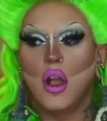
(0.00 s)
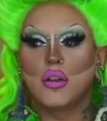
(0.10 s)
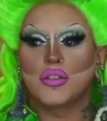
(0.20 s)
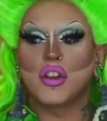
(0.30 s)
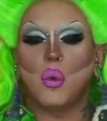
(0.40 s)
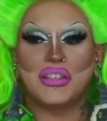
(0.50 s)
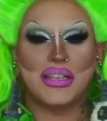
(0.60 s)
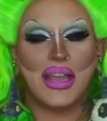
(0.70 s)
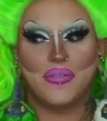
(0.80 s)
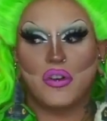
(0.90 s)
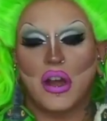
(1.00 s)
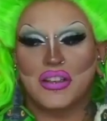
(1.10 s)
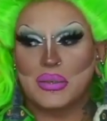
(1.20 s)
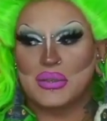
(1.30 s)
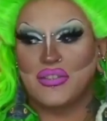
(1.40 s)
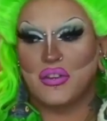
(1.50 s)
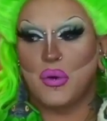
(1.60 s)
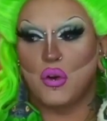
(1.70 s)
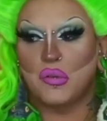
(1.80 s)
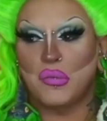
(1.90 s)
So, once again, if you're hunting
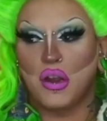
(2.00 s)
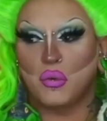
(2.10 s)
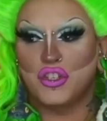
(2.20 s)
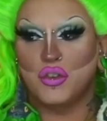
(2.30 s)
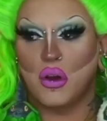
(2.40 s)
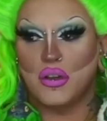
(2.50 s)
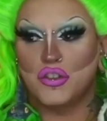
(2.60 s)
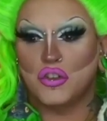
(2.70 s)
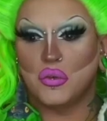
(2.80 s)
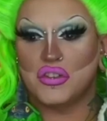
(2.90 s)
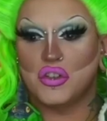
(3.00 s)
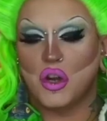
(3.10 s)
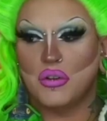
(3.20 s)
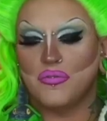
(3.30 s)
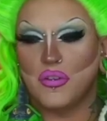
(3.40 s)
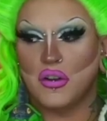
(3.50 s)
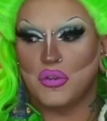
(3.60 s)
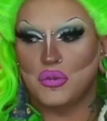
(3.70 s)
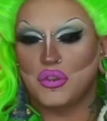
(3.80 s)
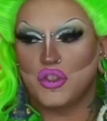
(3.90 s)
specific Pokemon, what you want to do is go in front
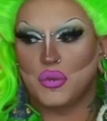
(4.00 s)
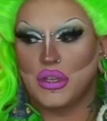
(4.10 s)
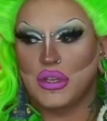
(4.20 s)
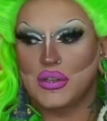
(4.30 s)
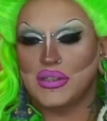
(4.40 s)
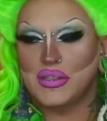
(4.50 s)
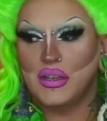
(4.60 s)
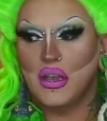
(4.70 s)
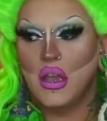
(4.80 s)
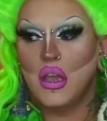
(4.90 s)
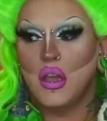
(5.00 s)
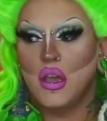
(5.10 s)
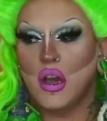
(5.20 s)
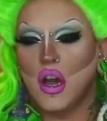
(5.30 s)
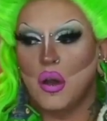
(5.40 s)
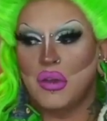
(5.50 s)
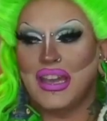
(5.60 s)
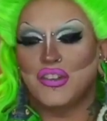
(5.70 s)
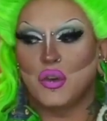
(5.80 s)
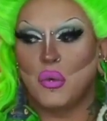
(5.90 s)
of those trees,
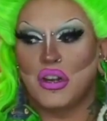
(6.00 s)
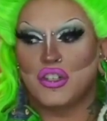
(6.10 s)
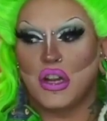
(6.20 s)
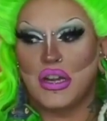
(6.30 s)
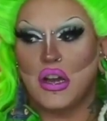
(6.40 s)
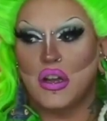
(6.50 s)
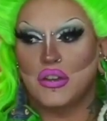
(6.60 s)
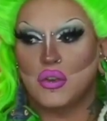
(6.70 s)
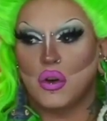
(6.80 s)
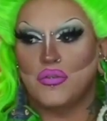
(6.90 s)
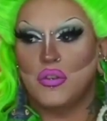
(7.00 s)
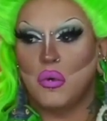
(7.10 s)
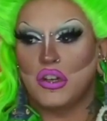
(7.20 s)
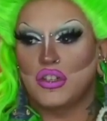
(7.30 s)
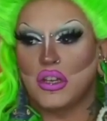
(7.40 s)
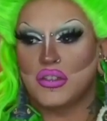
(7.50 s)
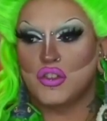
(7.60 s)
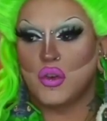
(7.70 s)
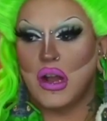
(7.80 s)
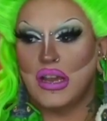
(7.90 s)
in case you want to shiny hunt, or if you want to
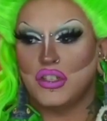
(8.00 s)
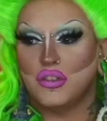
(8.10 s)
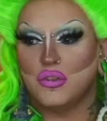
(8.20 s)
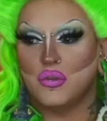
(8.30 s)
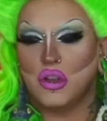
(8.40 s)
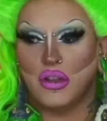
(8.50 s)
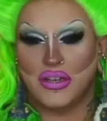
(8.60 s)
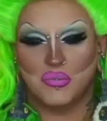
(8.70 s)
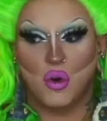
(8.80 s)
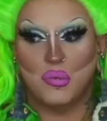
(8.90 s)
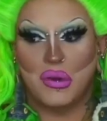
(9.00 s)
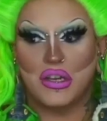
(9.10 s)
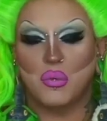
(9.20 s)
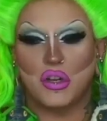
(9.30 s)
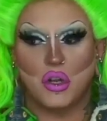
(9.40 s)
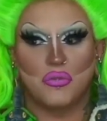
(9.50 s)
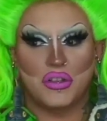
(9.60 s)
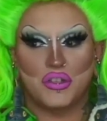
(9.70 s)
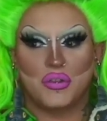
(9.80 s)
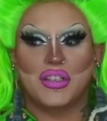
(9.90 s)
just try to collect a Pokemon, you want to go in
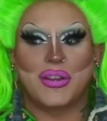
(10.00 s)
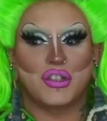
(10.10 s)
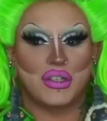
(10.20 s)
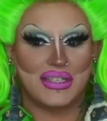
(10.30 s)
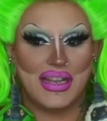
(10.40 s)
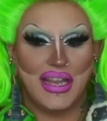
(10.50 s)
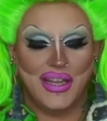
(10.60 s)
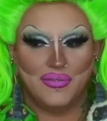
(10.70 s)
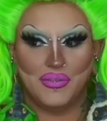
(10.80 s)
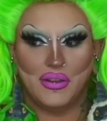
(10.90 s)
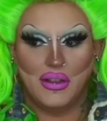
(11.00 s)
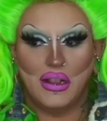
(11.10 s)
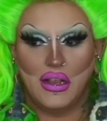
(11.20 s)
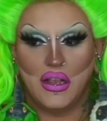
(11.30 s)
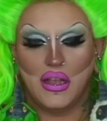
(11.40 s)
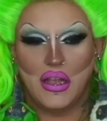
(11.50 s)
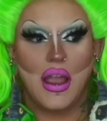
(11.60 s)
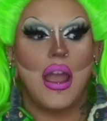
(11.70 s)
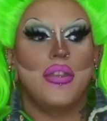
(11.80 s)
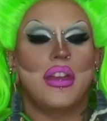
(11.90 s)
front of the trees, make sure to save,
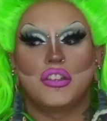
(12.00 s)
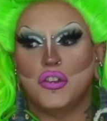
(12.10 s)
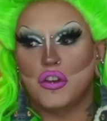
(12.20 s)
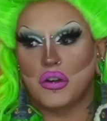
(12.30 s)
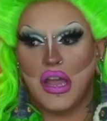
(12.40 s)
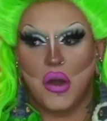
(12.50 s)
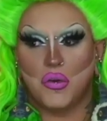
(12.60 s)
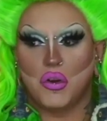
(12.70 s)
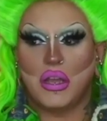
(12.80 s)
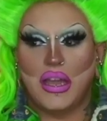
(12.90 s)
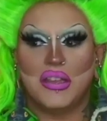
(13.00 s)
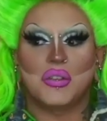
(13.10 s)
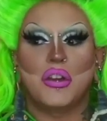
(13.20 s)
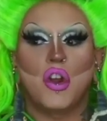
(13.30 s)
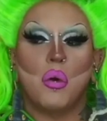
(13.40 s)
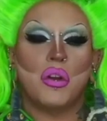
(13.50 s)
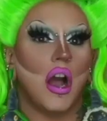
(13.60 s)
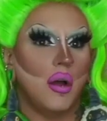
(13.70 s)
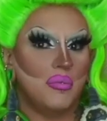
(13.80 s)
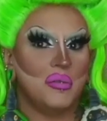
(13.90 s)
and then do your encounter, okay? So I know a
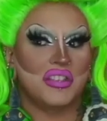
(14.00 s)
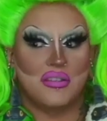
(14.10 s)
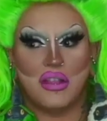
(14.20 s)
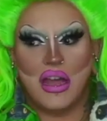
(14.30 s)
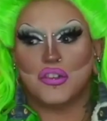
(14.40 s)
Combi was in that